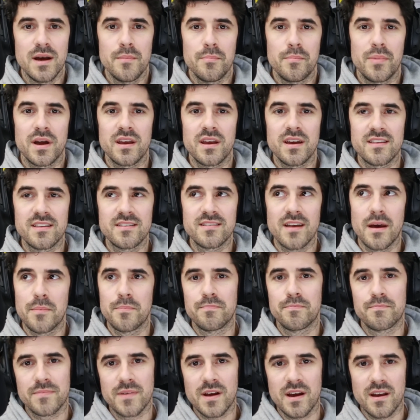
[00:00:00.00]
but it's a
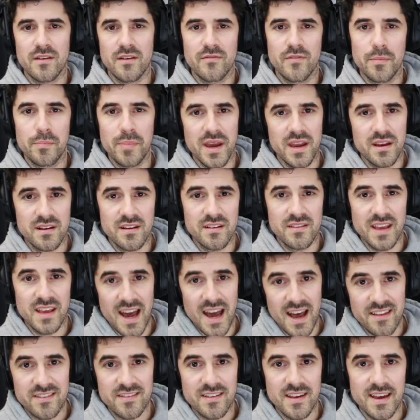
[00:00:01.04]
kind of a pain in the
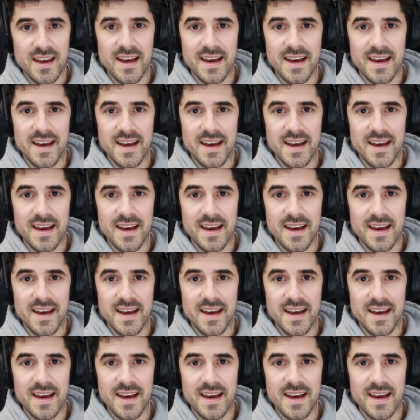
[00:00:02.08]
ass.